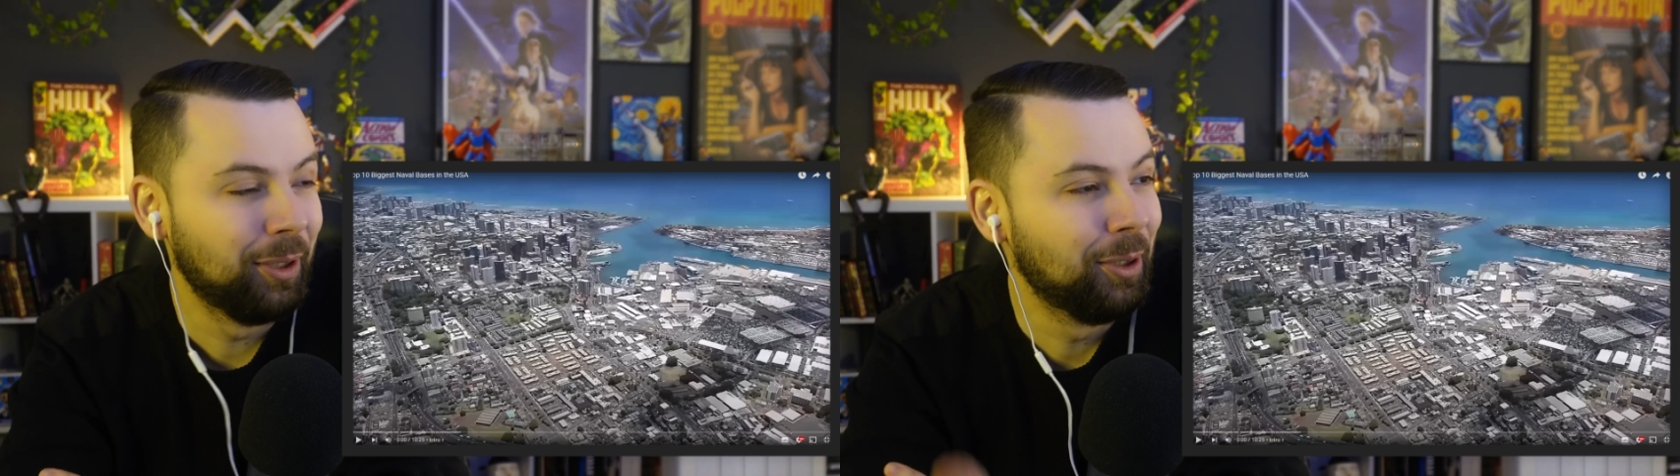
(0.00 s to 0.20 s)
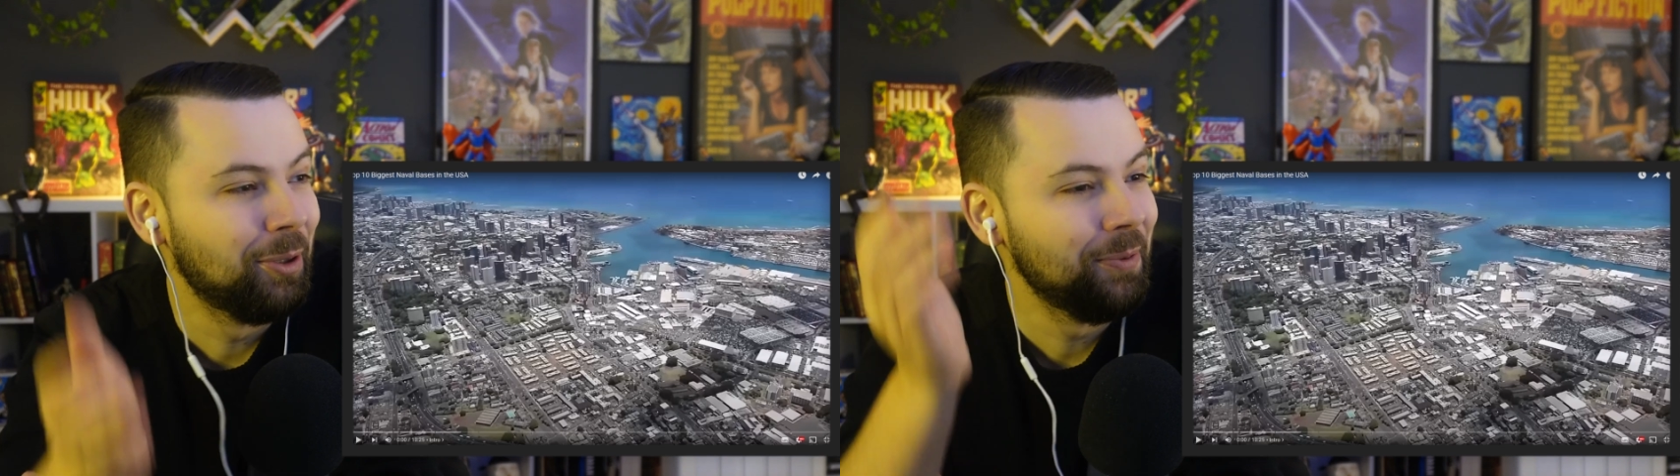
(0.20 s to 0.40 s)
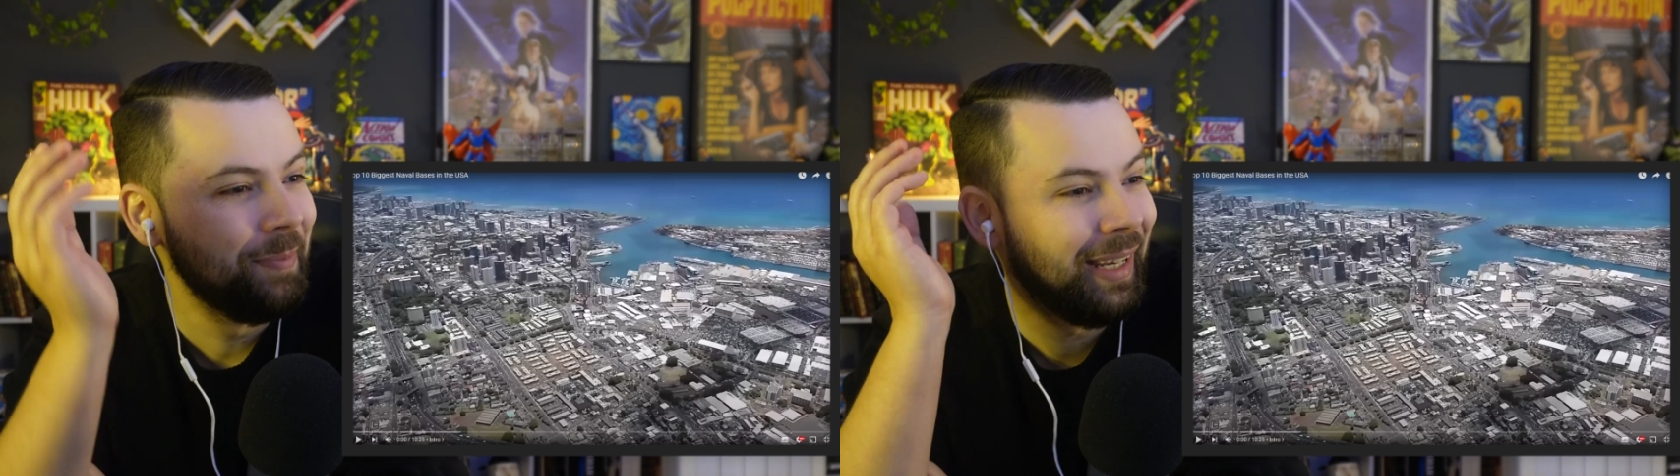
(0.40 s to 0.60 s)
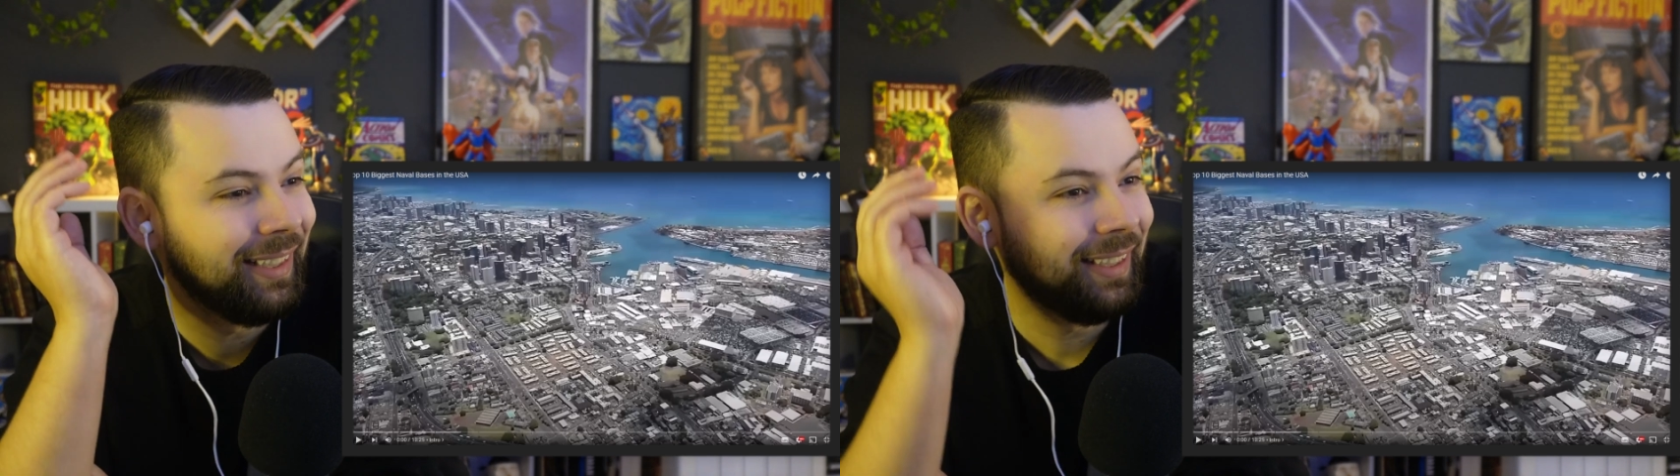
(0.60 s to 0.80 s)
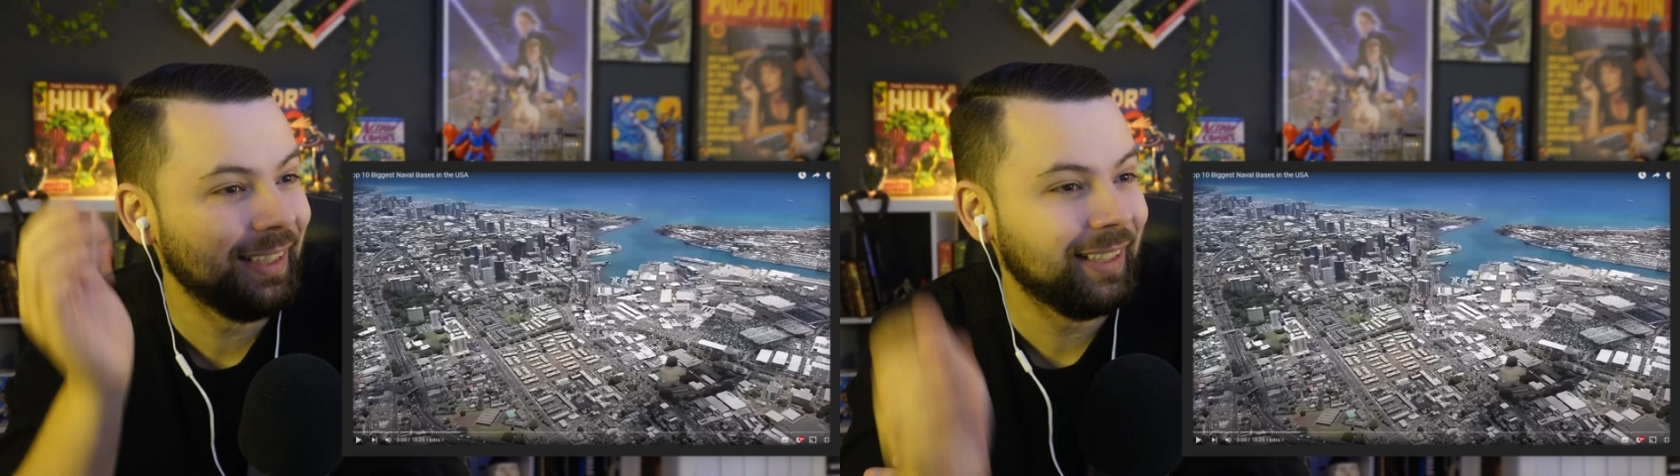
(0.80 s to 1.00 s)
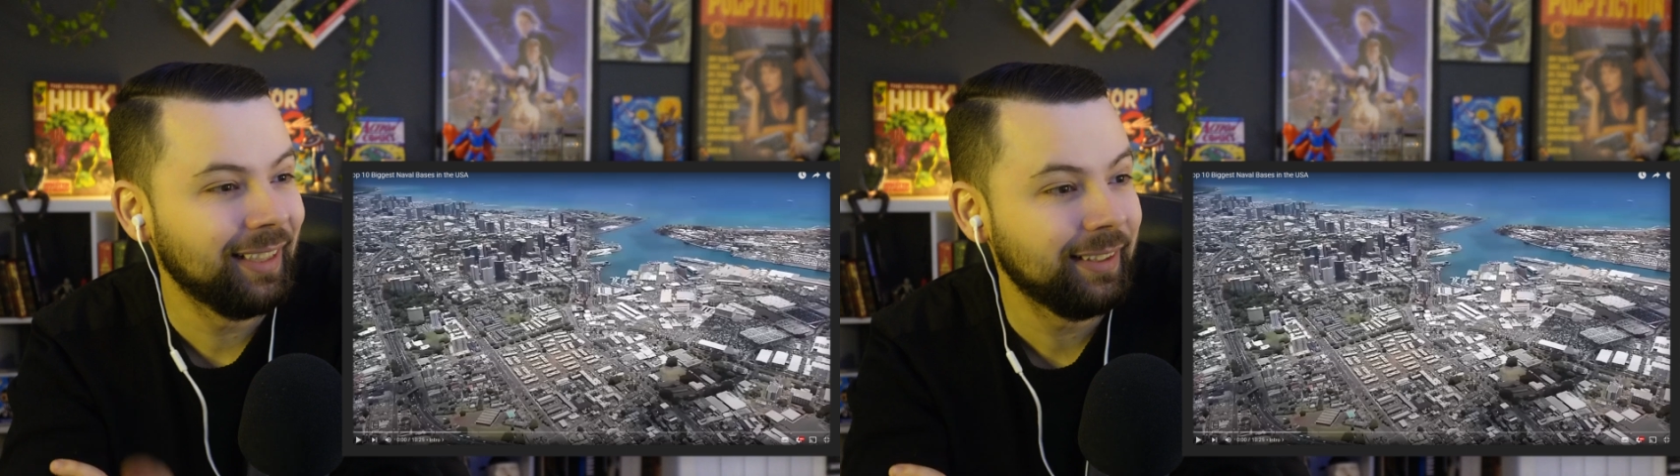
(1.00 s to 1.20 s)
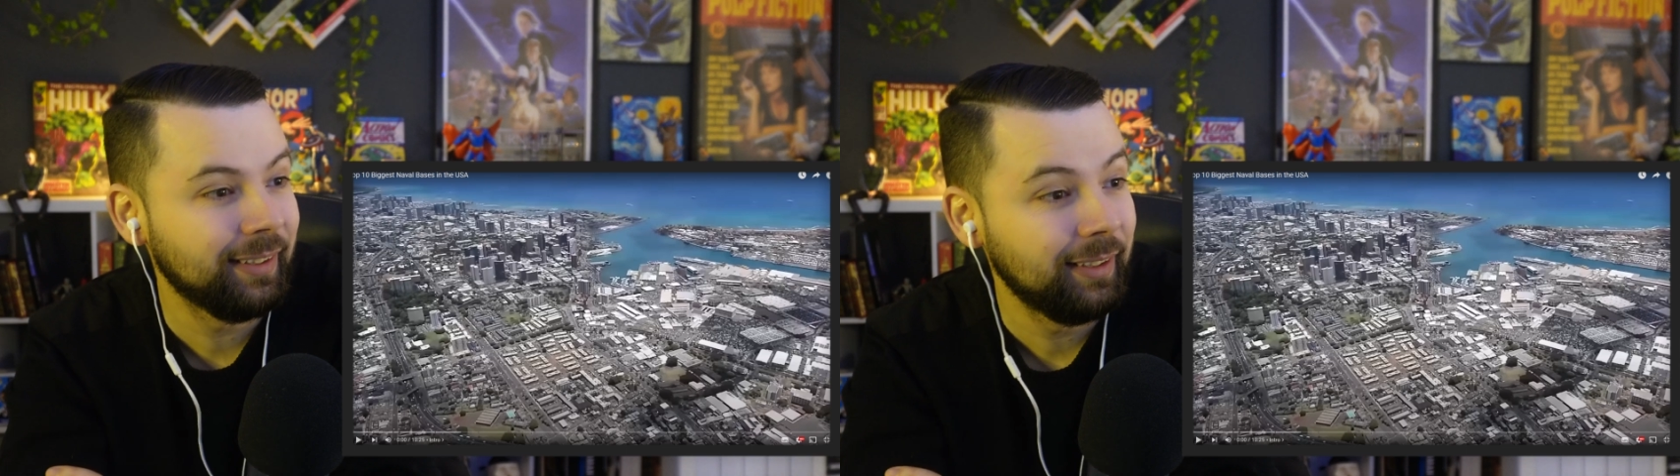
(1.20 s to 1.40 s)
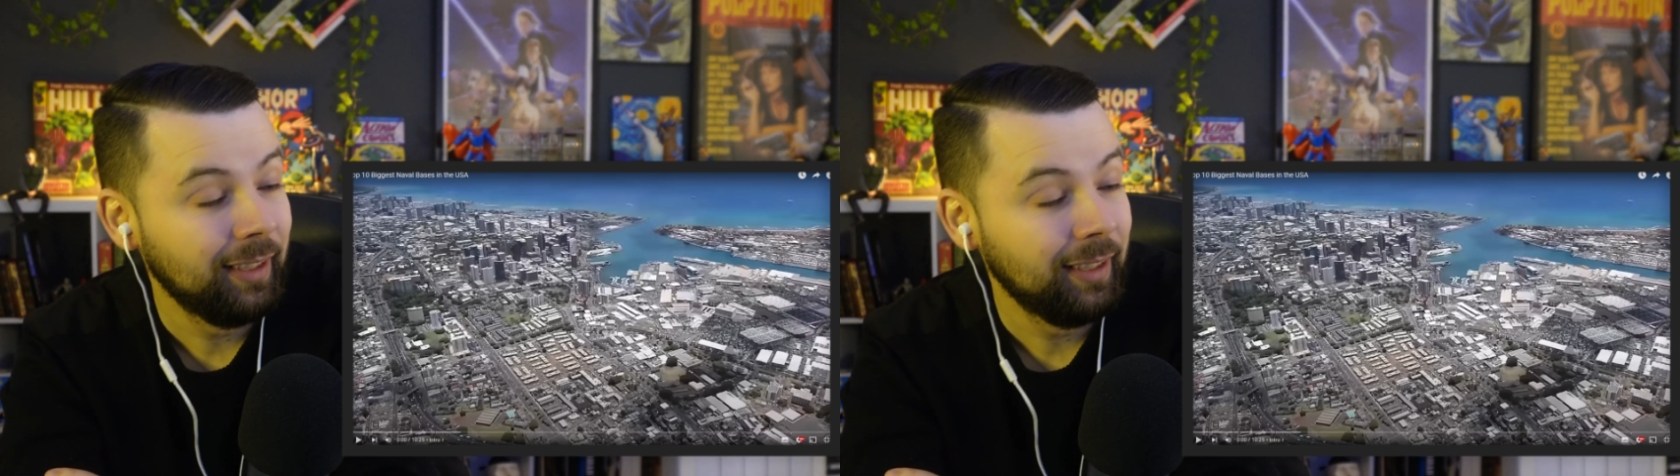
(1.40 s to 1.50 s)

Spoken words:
oh man, in that case,